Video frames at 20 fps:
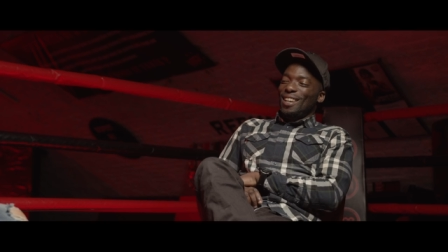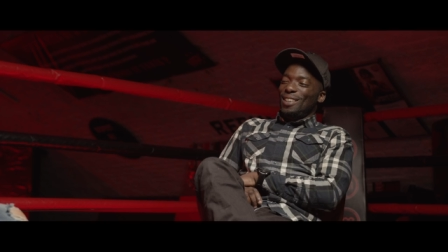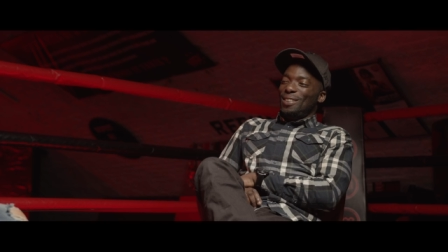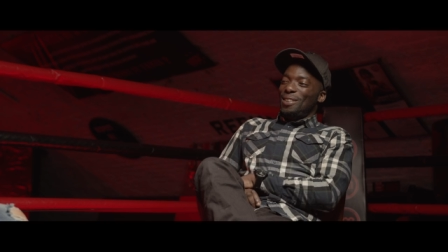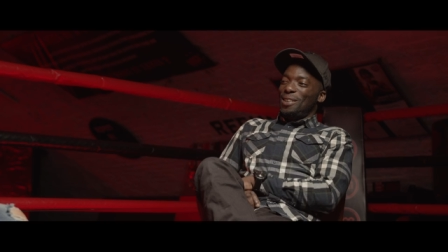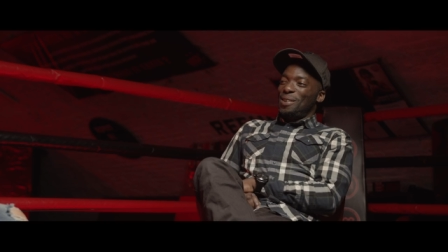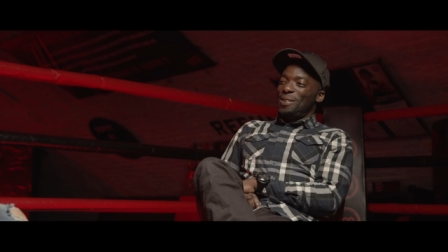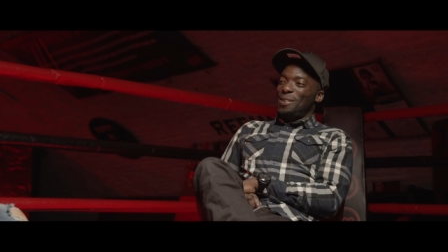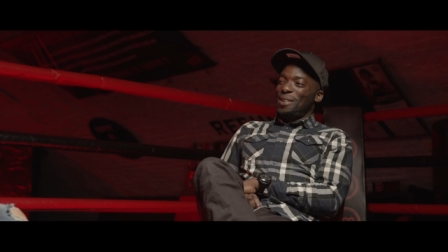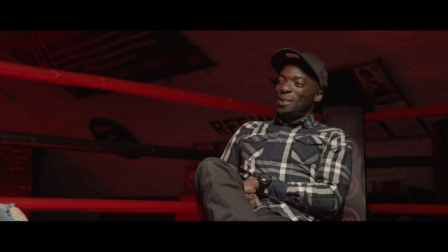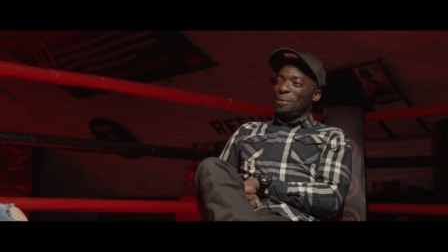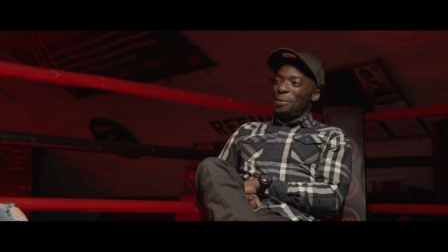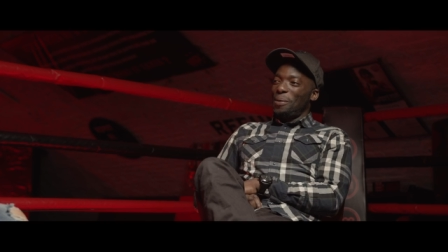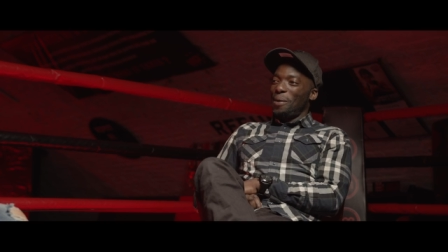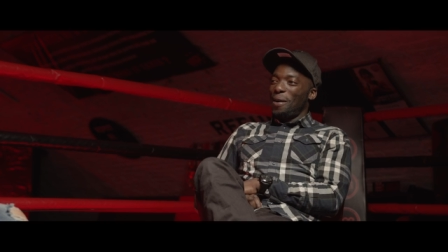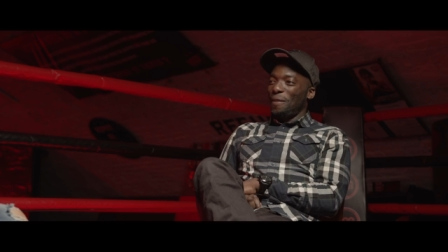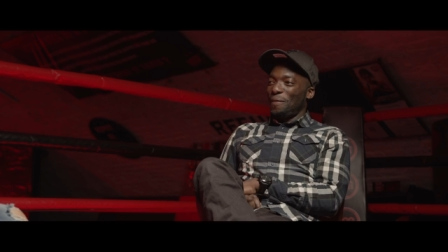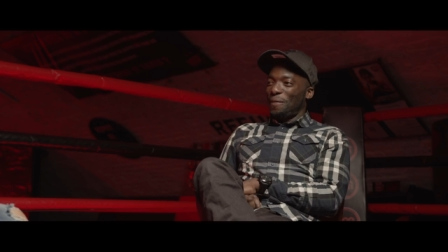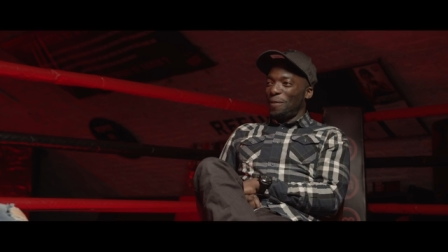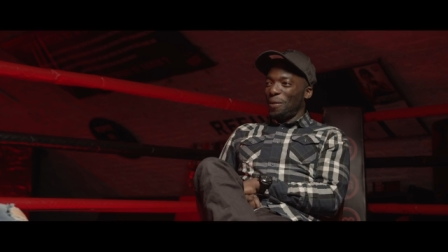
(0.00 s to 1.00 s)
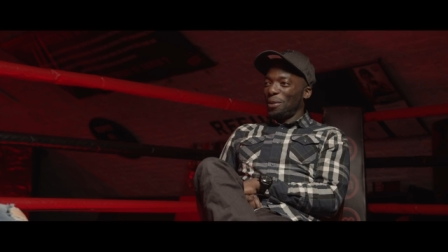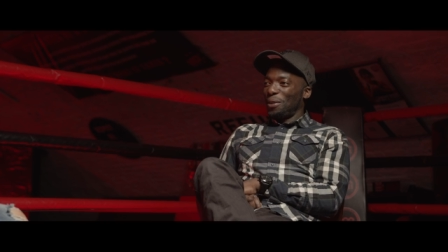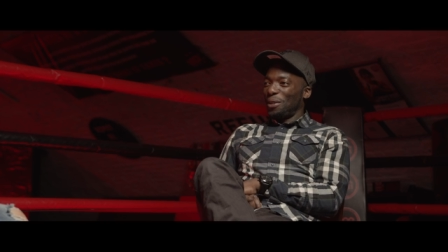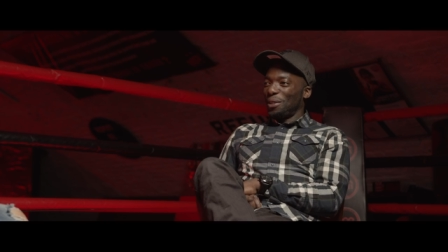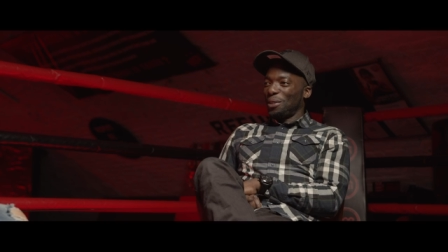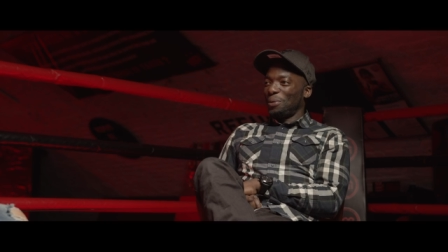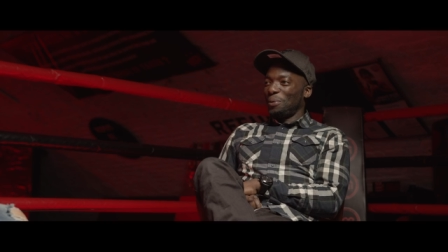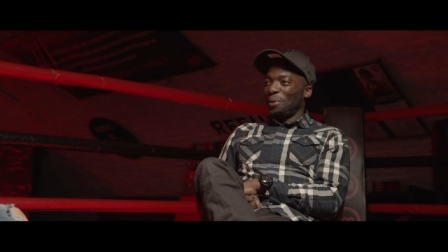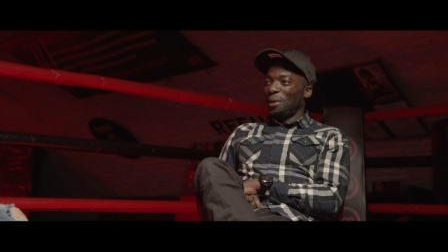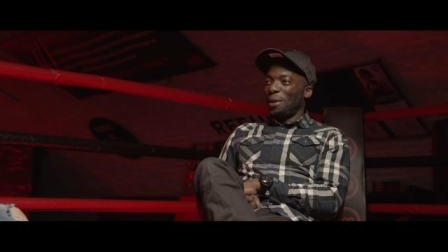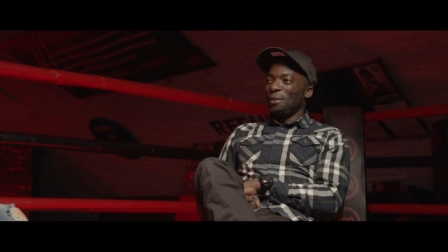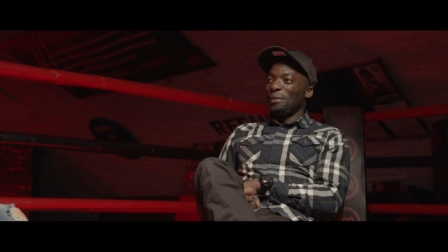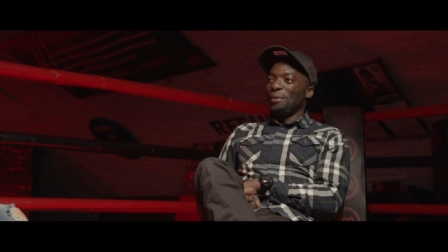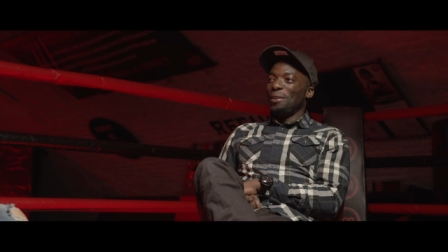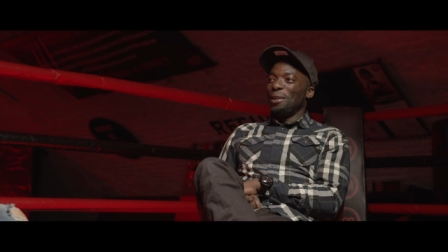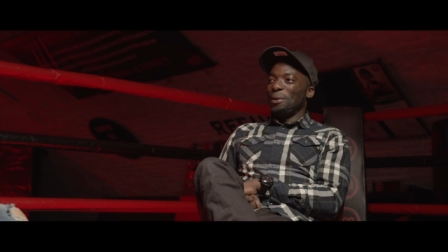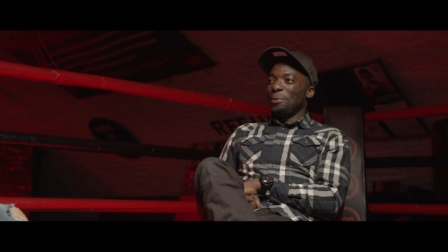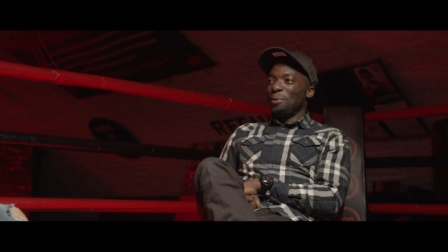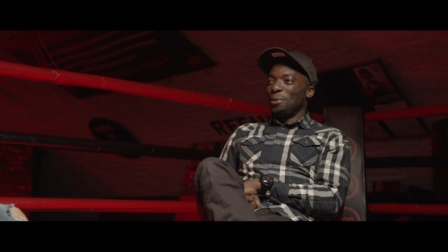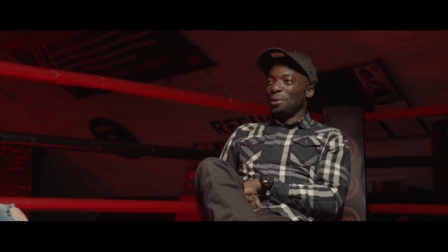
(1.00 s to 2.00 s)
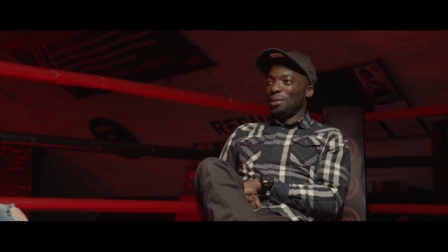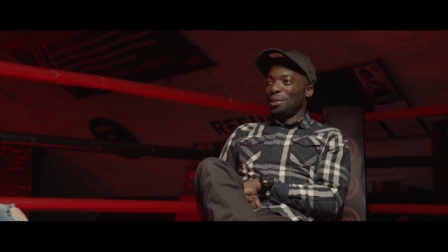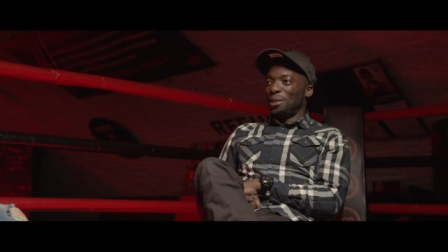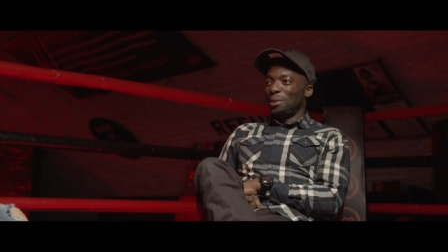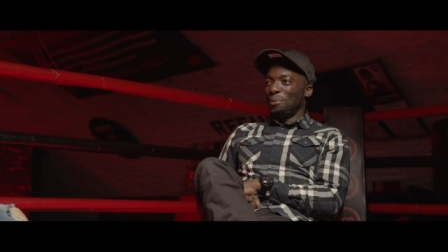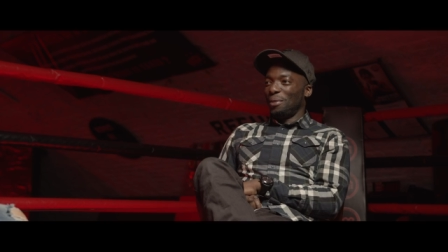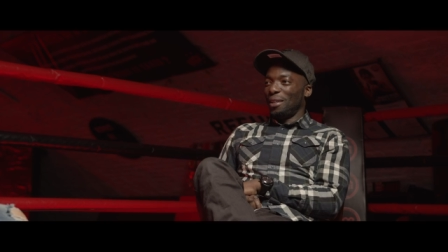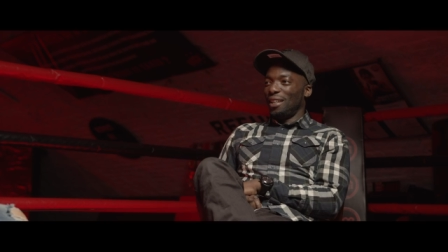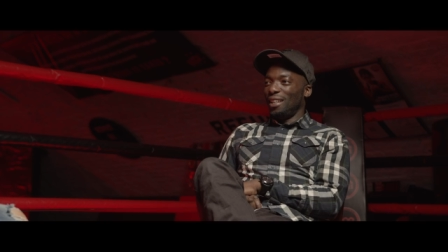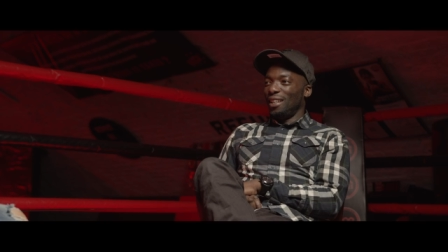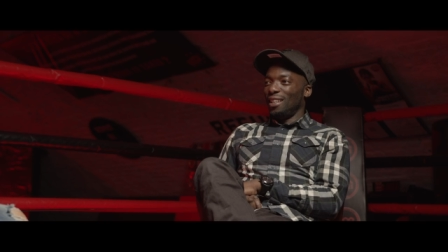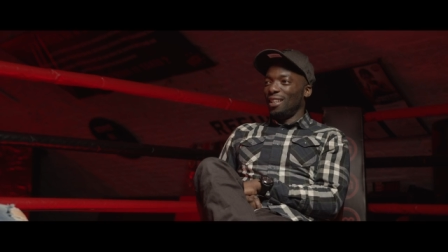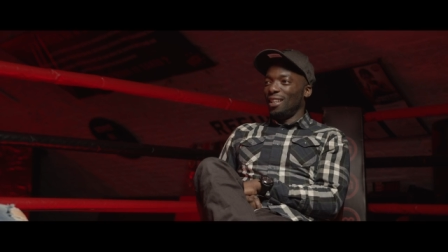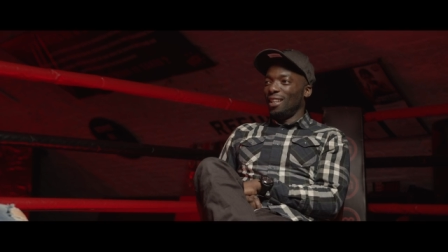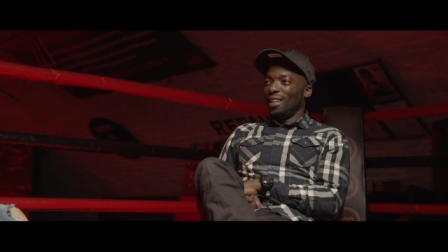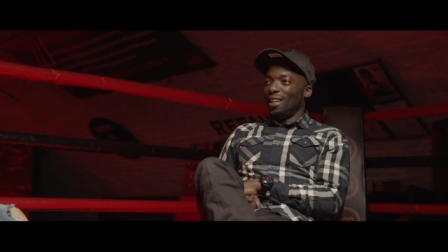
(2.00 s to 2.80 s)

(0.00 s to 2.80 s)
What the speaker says: Well, I'm quite focused when I really want to be.